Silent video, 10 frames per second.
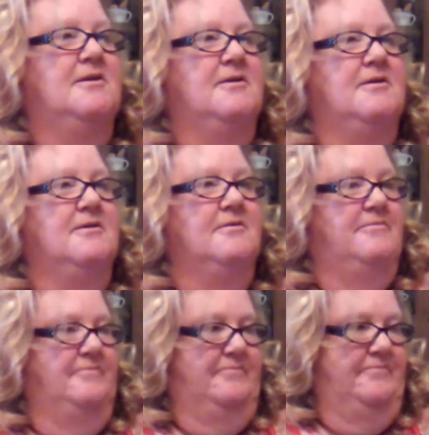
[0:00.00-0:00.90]

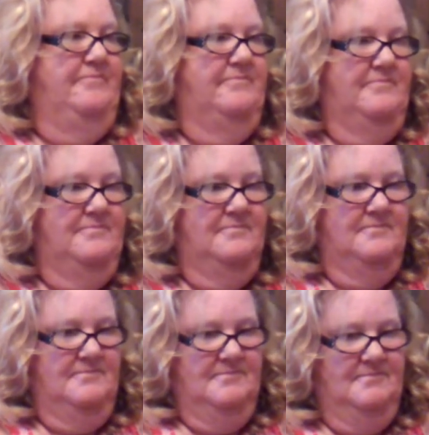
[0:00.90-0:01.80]

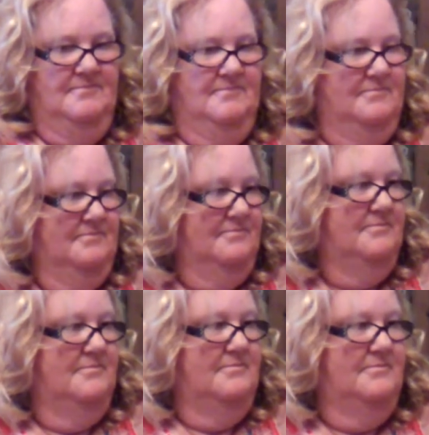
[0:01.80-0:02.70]

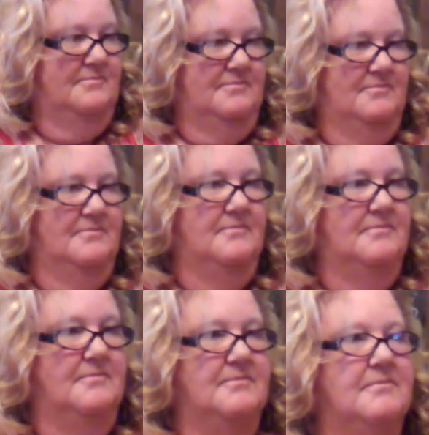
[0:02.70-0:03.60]

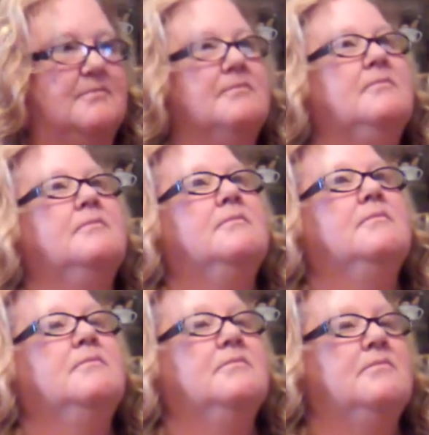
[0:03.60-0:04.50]

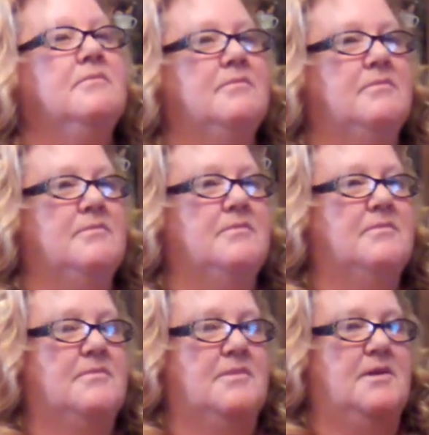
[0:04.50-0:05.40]

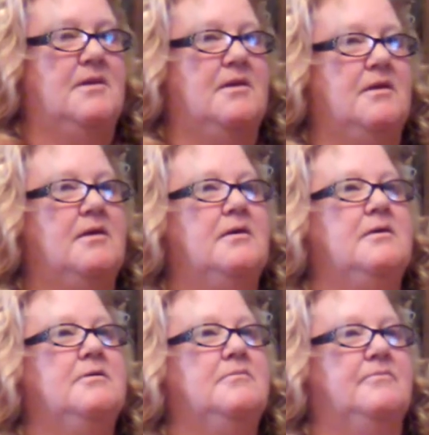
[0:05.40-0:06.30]

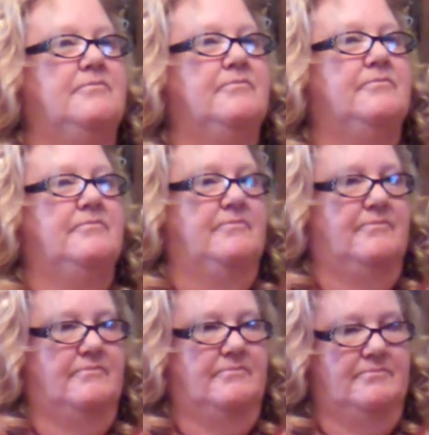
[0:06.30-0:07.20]

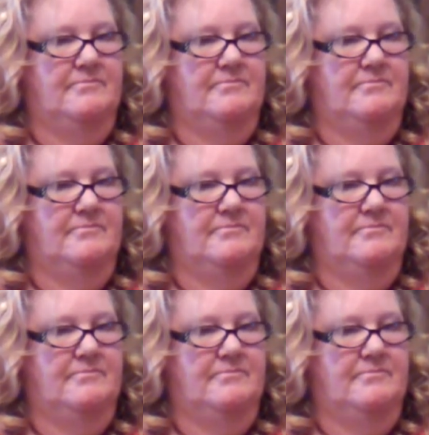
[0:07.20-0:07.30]
(silence)